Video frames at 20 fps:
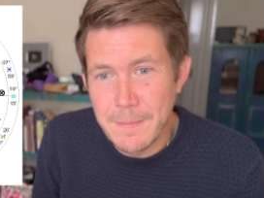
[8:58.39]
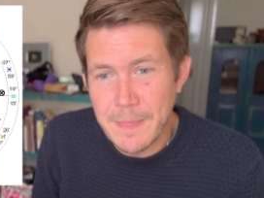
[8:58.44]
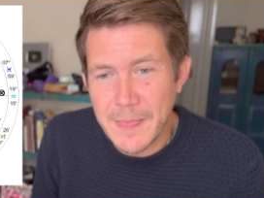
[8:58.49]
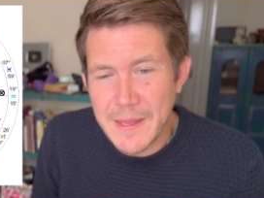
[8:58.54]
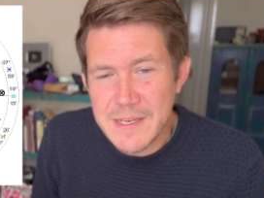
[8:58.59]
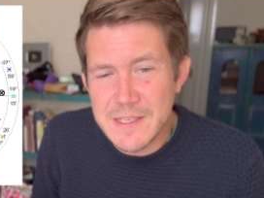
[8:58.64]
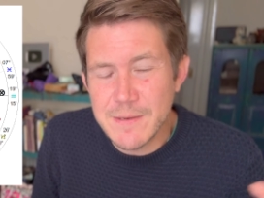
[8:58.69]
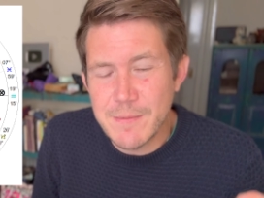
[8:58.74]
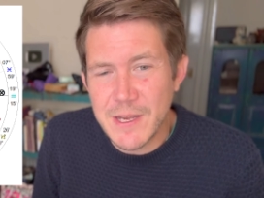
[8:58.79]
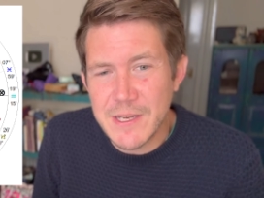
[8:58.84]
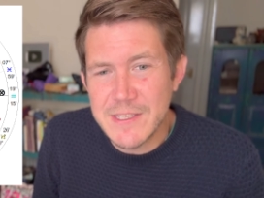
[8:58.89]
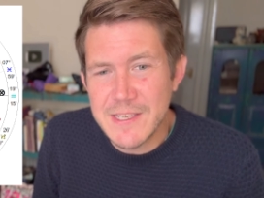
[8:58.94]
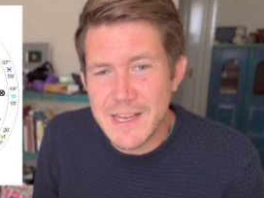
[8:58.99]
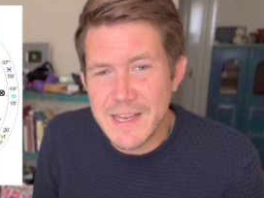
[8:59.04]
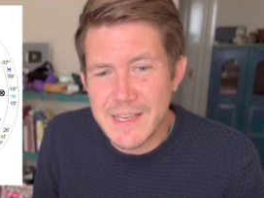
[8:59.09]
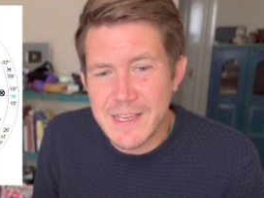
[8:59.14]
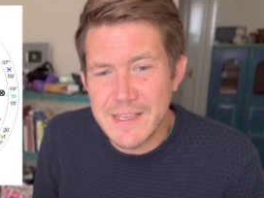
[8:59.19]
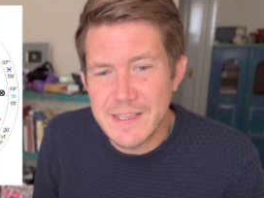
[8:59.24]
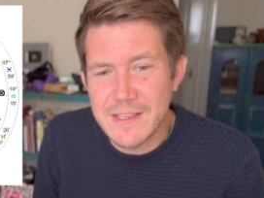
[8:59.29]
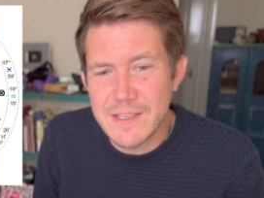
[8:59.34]
It's about
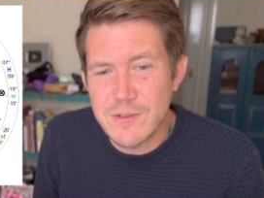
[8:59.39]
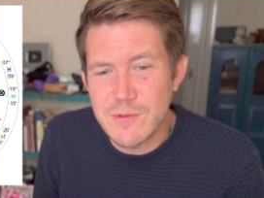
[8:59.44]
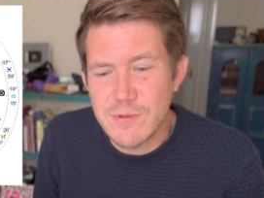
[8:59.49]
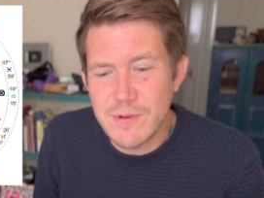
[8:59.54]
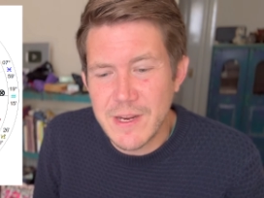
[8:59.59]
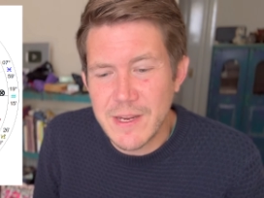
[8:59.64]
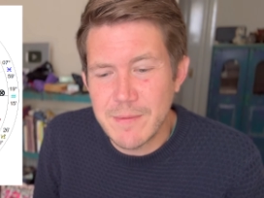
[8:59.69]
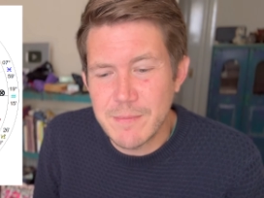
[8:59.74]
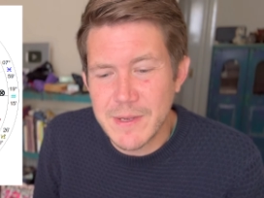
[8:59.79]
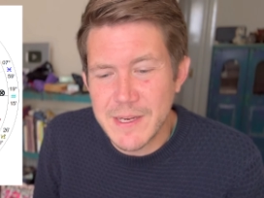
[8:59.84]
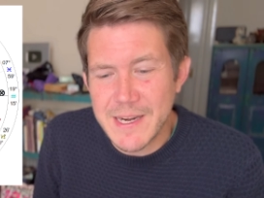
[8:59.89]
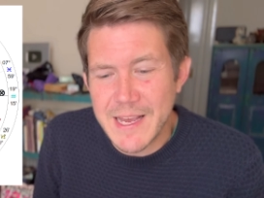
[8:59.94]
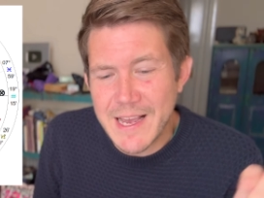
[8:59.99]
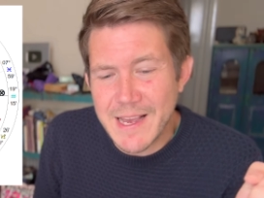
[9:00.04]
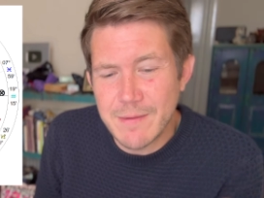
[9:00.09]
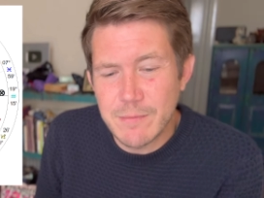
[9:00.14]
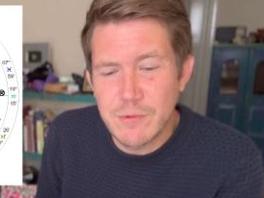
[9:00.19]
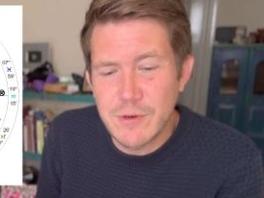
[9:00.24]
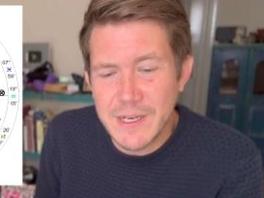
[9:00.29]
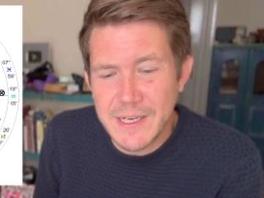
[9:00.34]
taking the dream and
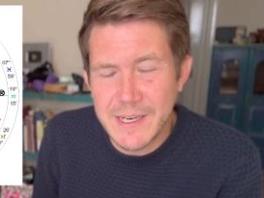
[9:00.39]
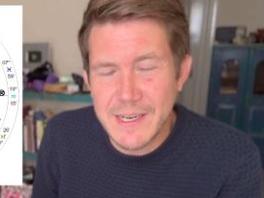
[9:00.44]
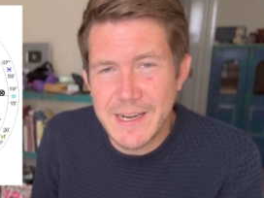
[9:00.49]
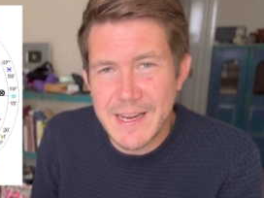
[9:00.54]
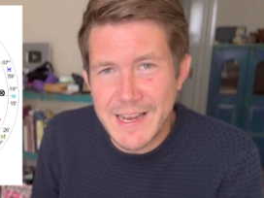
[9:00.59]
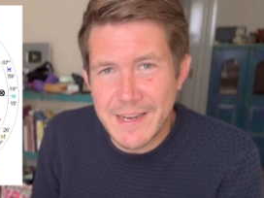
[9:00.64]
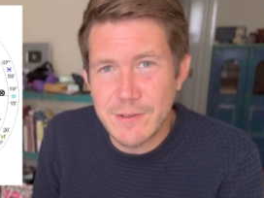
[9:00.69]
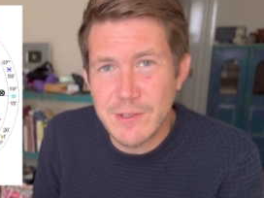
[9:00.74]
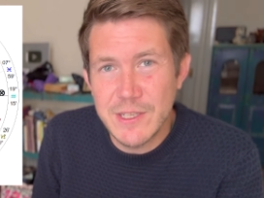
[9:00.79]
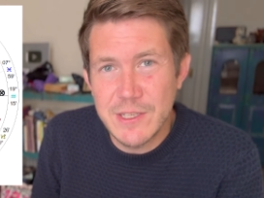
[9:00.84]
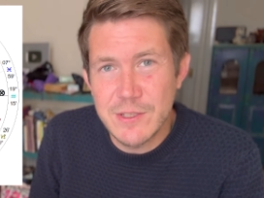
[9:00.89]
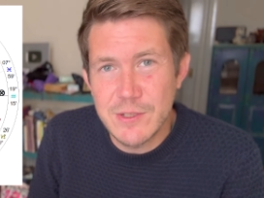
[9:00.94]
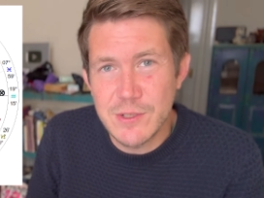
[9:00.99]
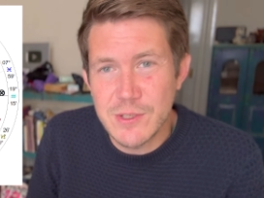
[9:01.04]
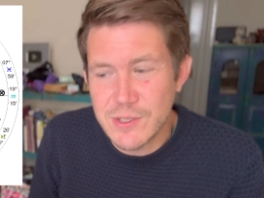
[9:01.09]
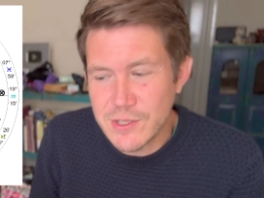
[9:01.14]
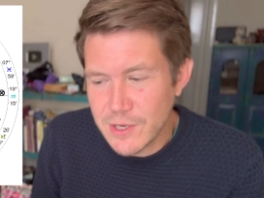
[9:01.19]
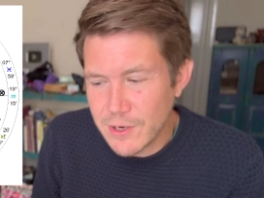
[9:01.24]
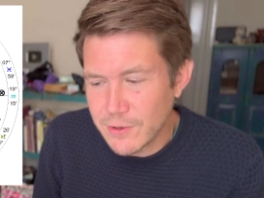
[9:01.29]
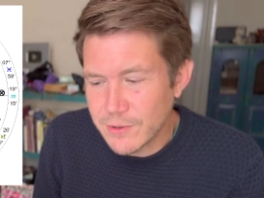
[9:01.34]
hammering it out into
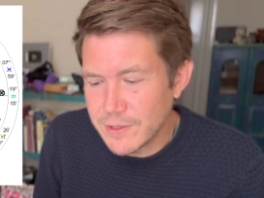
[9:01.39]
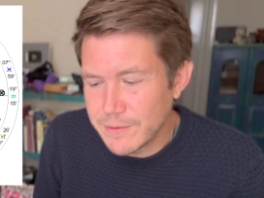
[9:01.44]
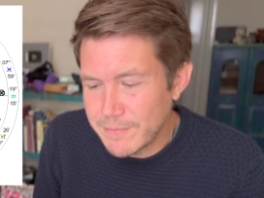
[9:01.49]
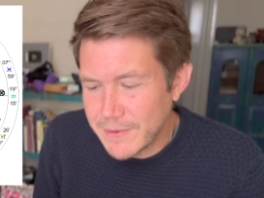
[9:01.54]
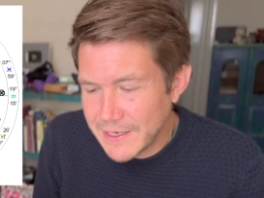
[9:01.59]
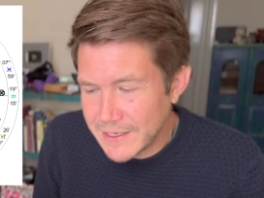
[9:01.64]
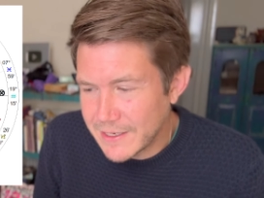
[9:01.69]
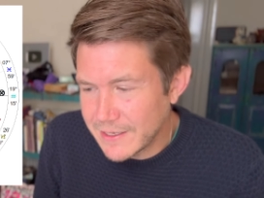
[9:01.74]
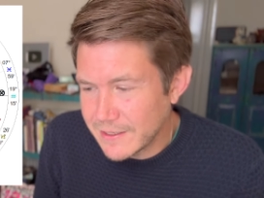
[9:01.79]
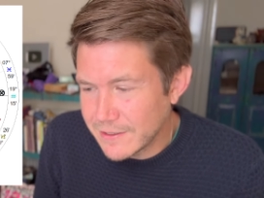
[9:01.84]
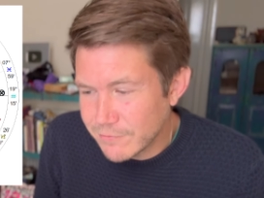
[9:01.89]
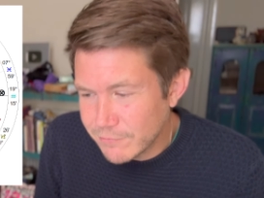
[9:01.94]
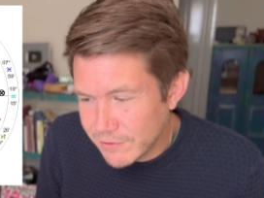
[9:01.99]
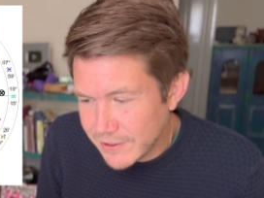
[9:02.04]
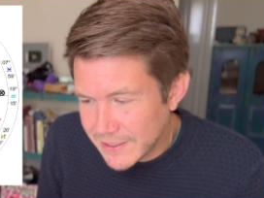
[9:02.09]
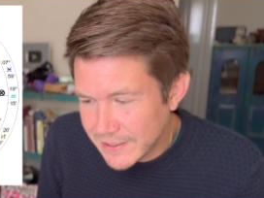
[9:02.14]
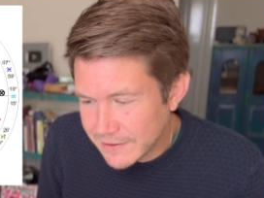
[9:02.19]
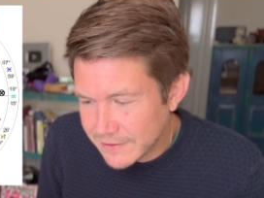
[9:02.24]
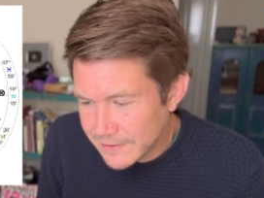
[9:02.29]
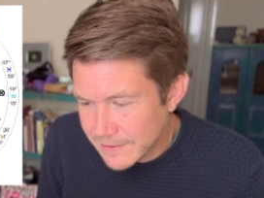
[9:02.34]
stone and making it
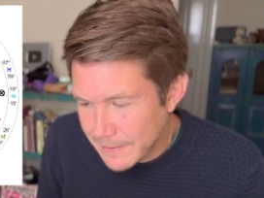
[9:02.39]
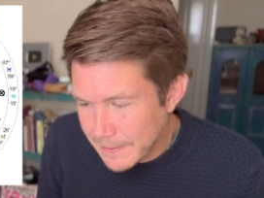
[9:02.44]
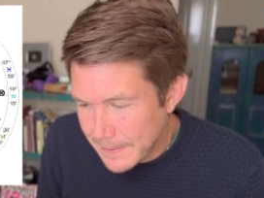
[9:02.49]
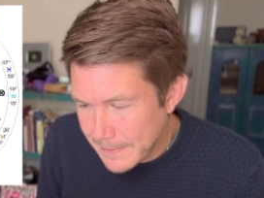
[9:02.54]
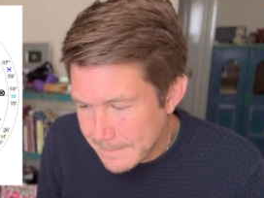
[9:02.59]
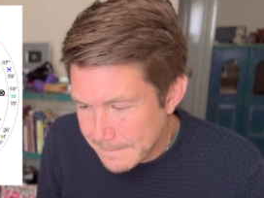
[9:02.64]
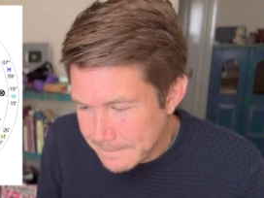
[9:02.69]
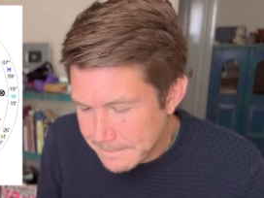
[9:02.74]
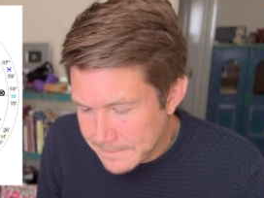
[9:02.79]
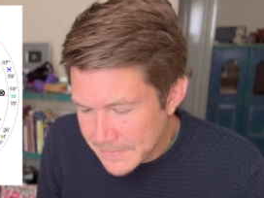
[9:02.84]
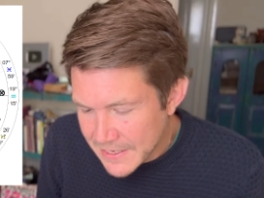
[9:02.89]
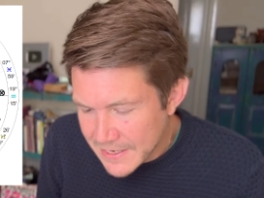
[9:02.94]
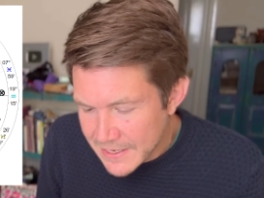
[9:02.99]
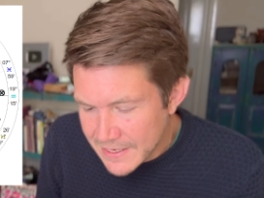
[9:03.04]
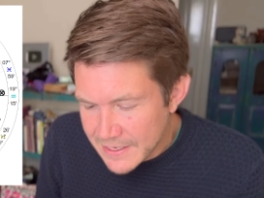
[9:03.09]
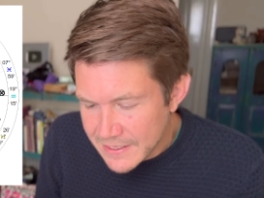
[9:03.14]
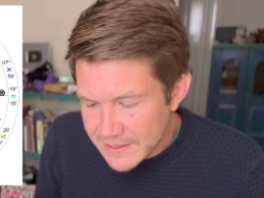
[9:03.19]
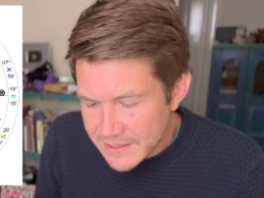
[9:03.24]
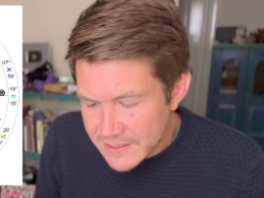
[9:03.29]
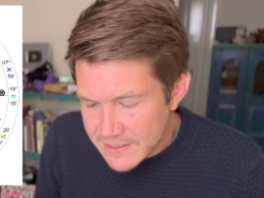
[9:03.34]
real.
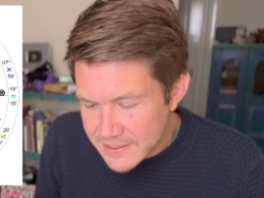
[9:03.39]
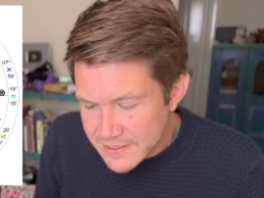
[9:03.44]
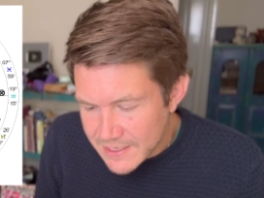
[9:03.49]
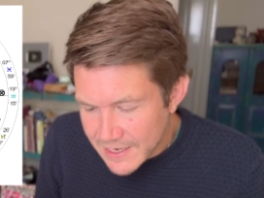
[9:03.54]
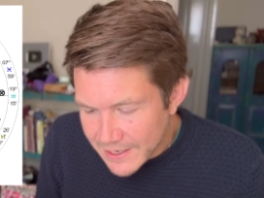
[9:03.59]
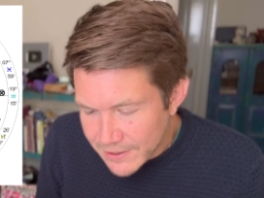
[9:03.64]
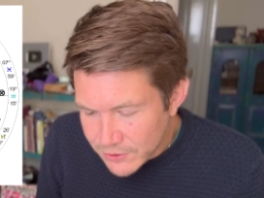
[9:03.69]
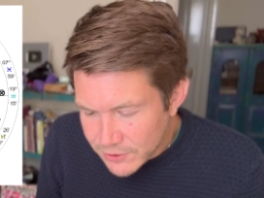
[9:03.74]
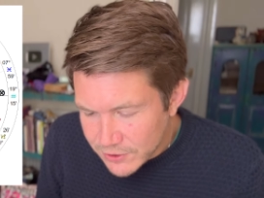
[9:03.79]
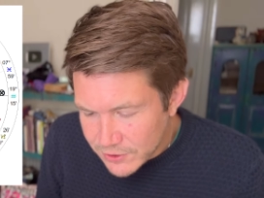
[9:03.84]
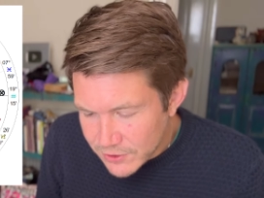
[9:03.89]
The South